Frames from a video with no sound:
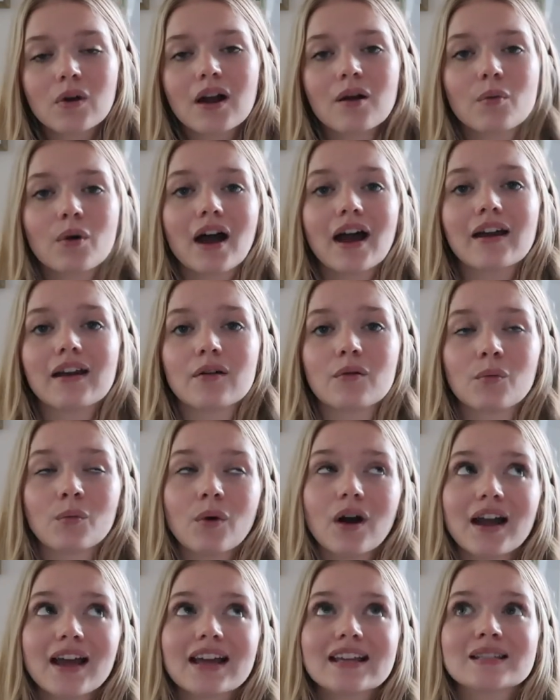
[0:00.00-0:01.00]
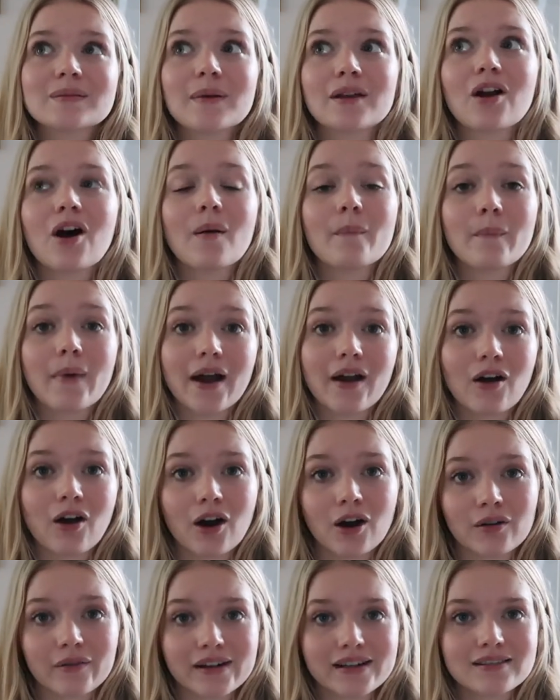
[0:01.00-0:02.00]
what what has been on my
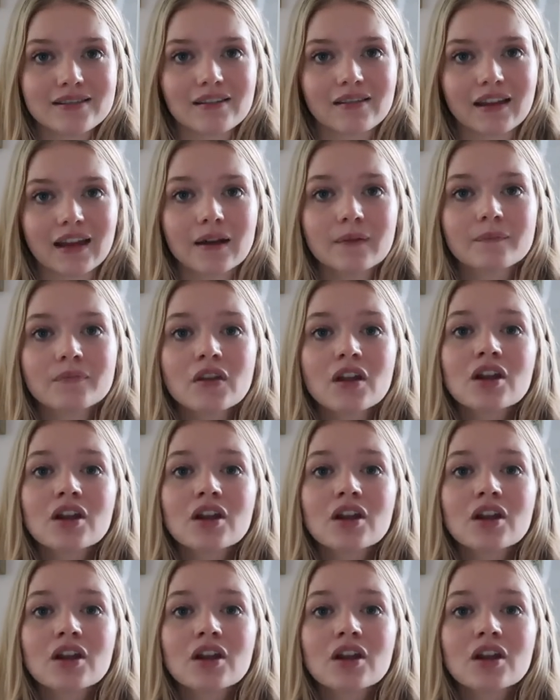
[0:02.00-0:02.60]
heart recently.